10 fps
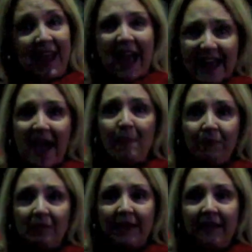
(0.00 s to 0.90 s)
And I
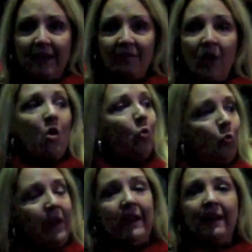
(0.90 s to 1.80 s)
believe
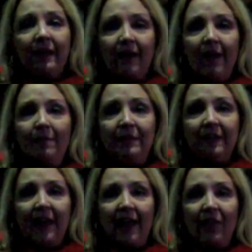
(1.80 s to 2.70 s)
we can come
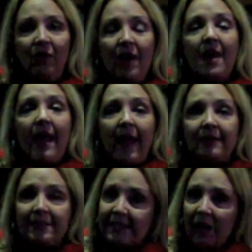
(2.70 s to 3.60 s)
together
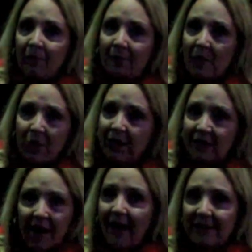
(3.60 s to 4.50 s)
and celebrate what
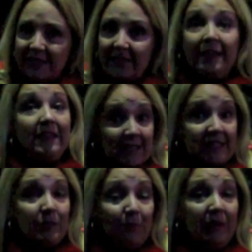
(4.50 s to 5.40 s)
God did in
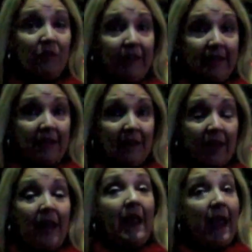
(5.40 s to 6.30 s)
this building
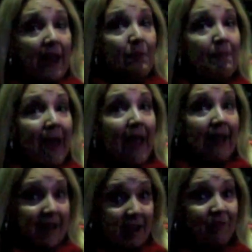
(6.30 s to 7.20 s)
in
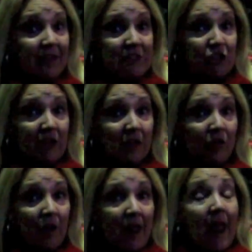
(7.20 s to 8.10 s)
May of this year.